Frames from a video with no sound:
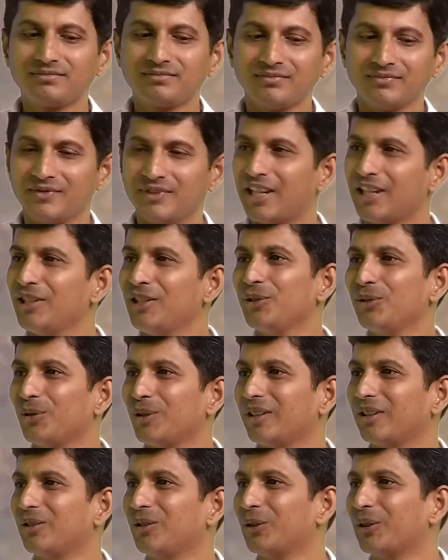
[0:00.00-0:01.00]
And then
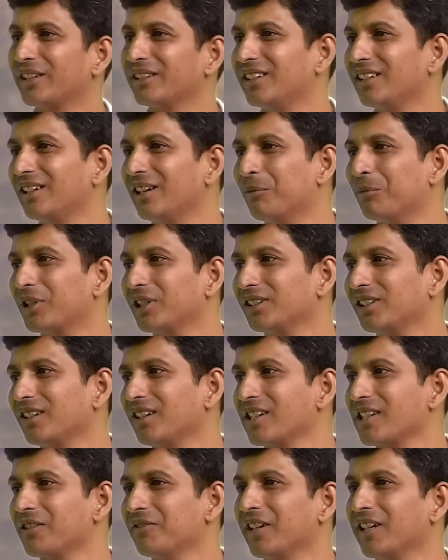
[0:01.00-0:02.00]
you look at the Ramakatha
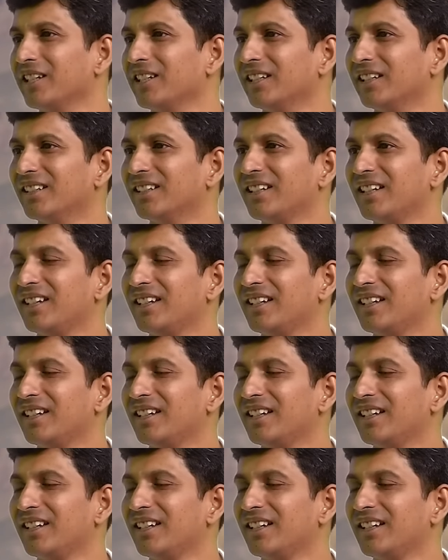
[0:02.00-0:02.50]
Rasamayini,